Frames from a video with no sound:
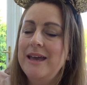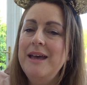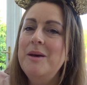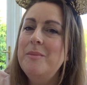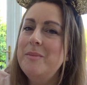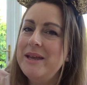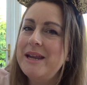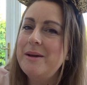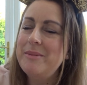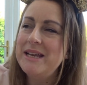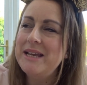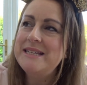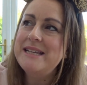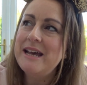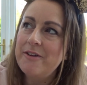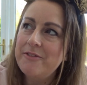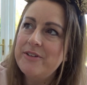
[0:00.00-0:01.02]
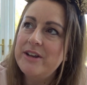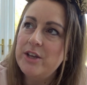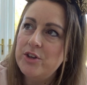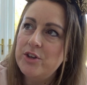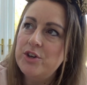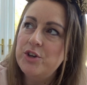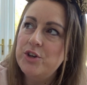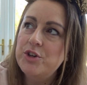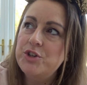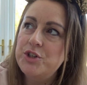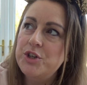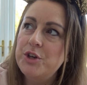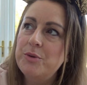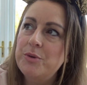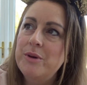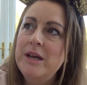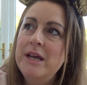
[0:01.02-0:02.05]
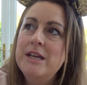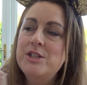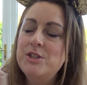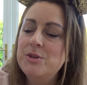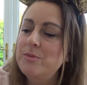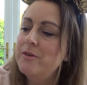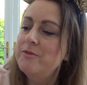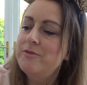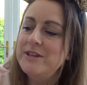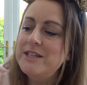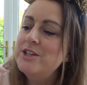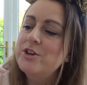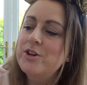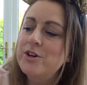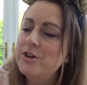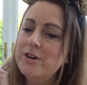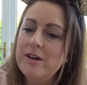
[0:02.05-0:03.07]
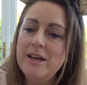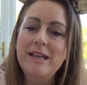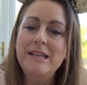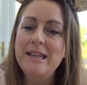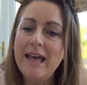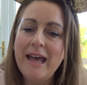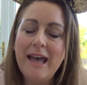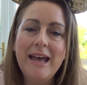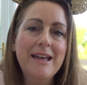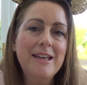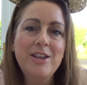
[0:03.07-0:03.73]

Me and Emily are definitely going to go do some video in there,